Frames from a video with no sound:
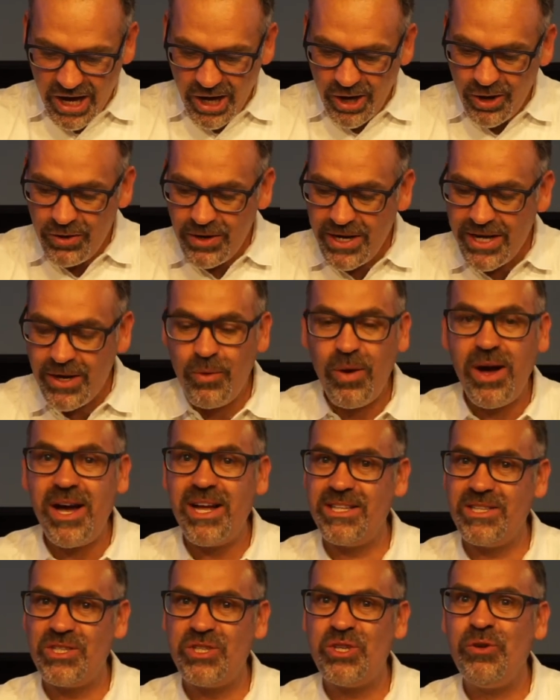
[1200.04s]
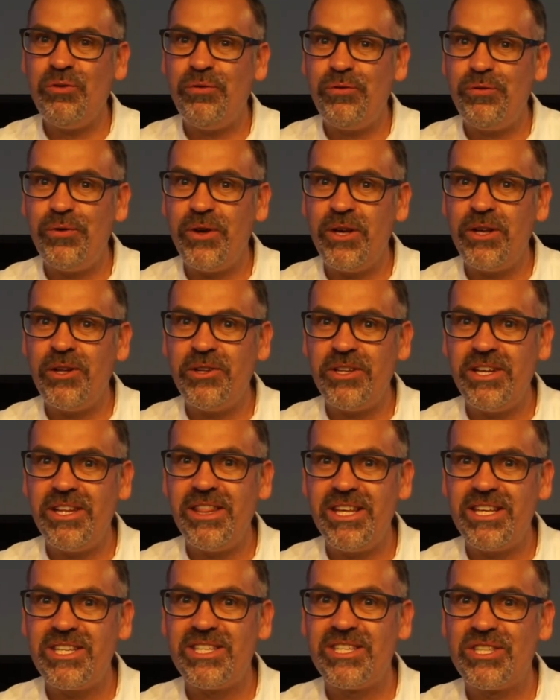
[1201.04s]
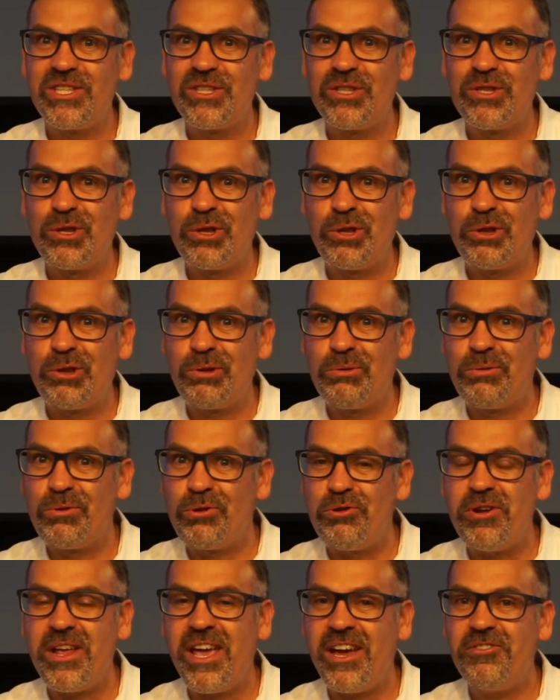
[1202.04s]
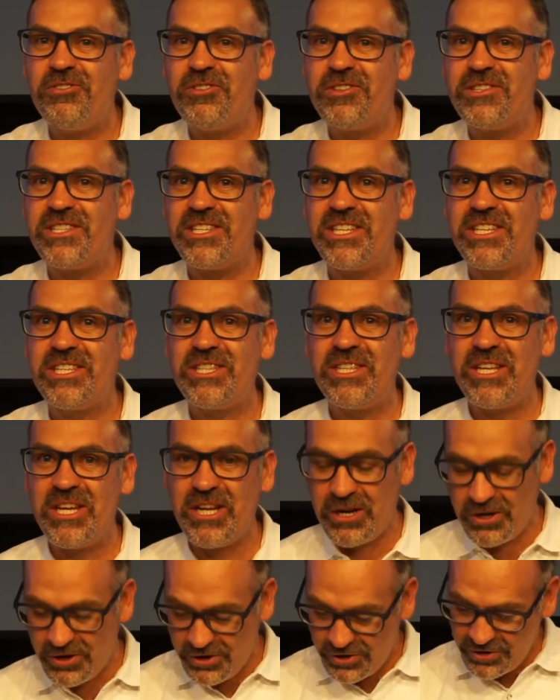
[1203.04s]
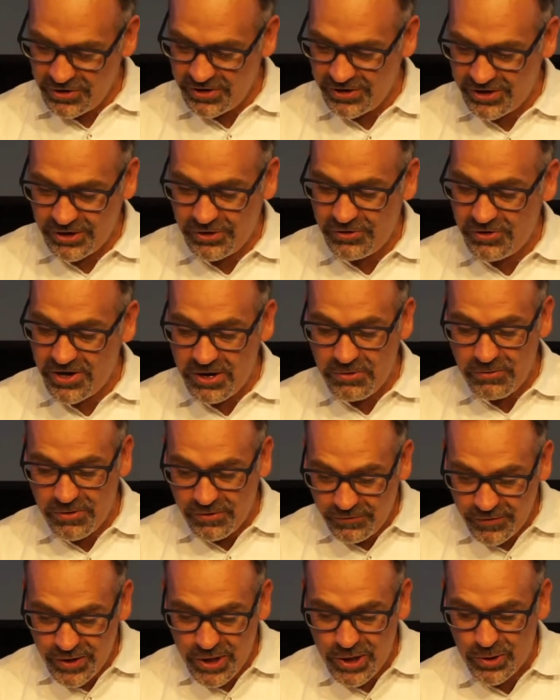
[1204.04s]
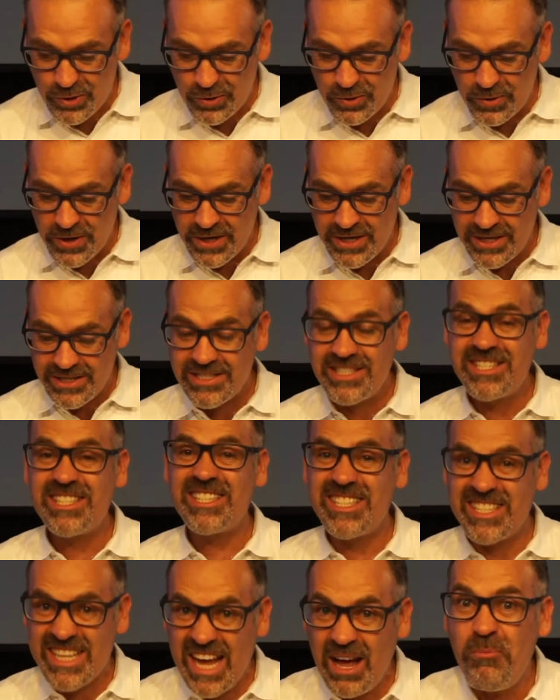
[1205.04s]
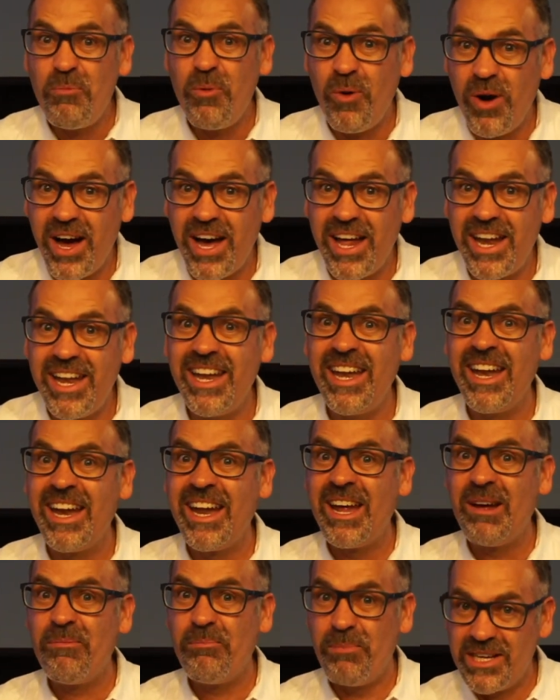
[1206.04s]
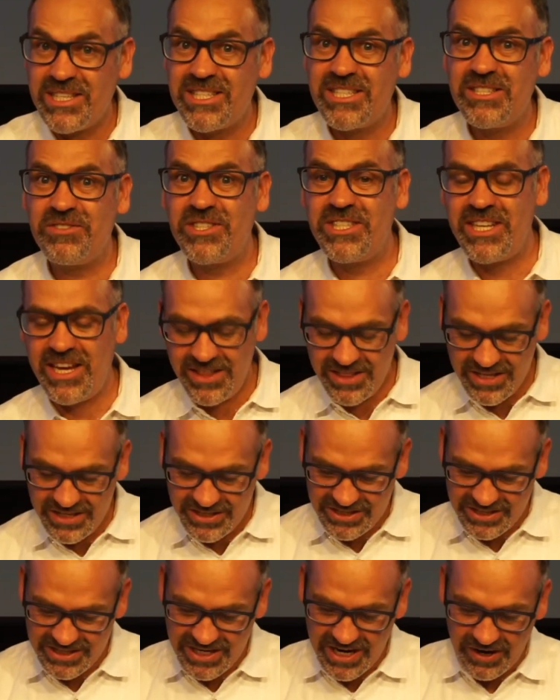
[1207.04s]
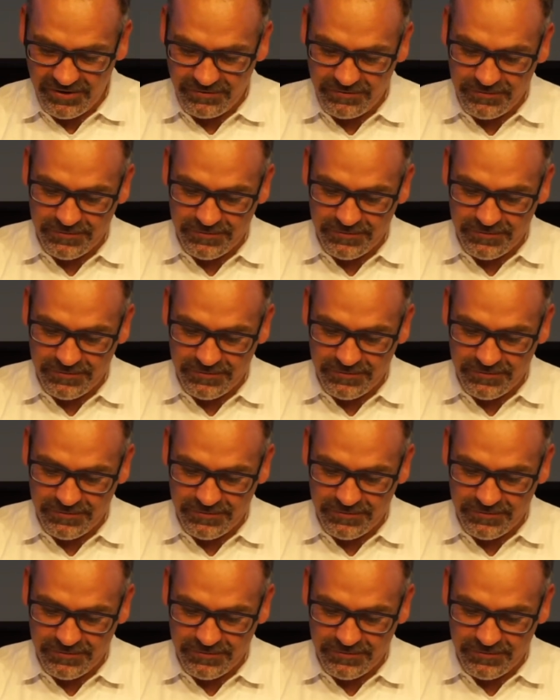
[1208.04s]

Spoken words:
only ones who filled in this 360-degree review. Someone must have said this stuff.